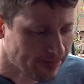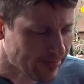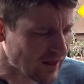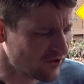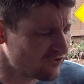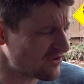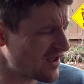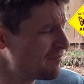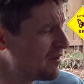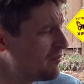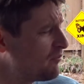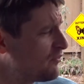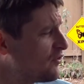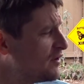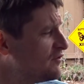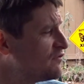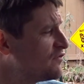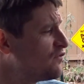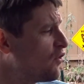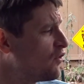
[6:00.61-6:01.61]
So I've been
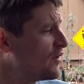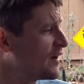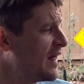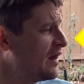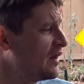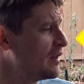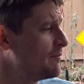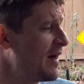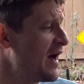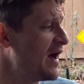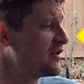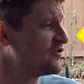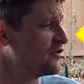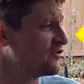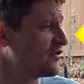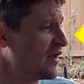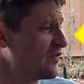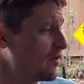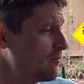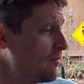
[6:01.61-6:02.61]
brewing 4-gallon
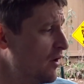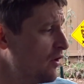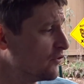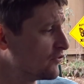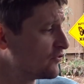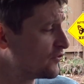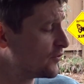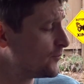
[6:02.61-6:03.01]
batches at the most,